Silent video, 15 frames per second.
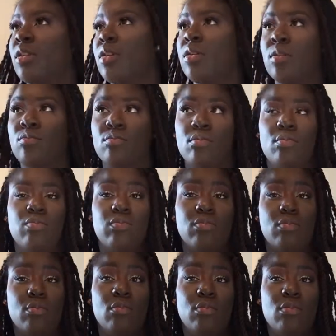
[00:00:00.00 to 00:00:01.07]
I like to do
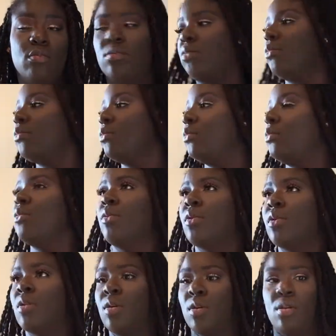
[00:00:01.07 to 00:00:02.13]
contour kind of second,
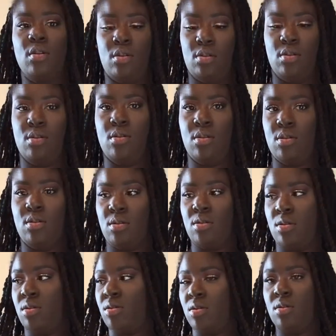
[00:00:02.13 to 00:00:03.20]
just because
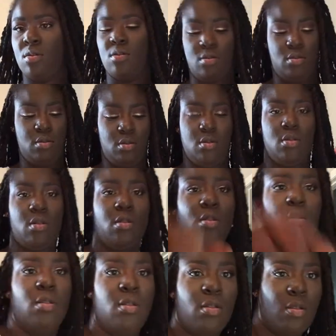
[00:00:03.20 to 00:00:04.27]
everything
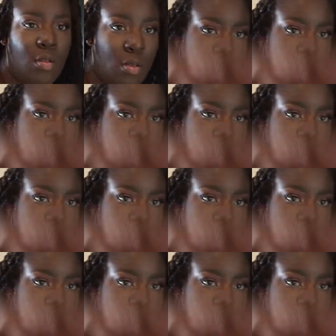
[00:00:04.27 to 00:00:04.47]
else just